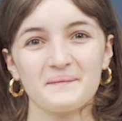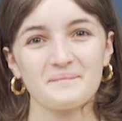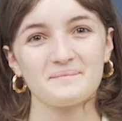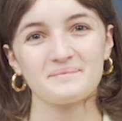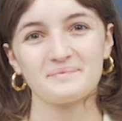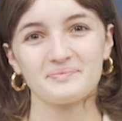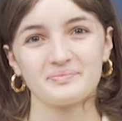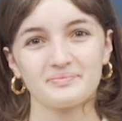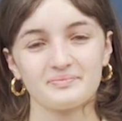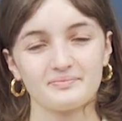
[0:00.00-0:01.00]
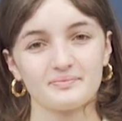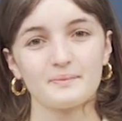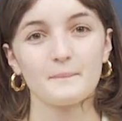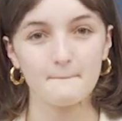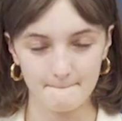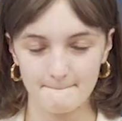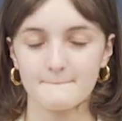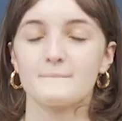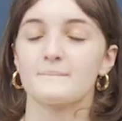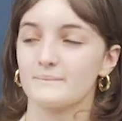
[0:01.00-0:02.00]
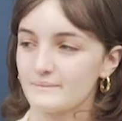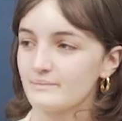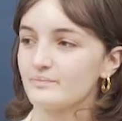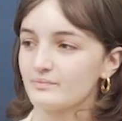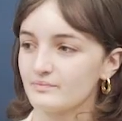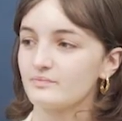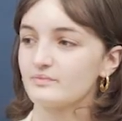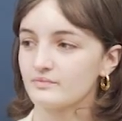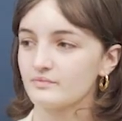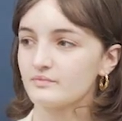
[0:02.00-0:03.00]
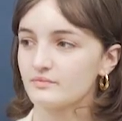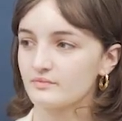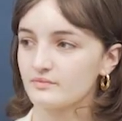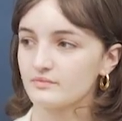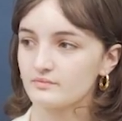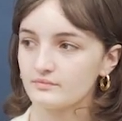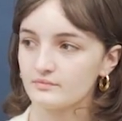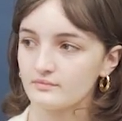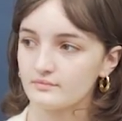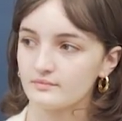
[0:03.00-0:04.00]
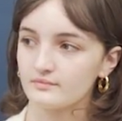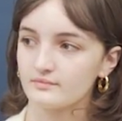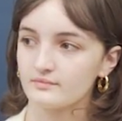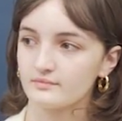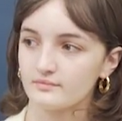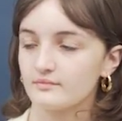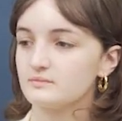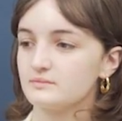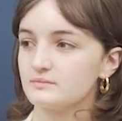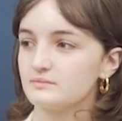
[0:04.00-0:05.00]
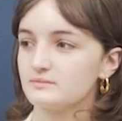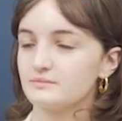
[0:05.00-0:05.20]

No words are spoken by the person on screen.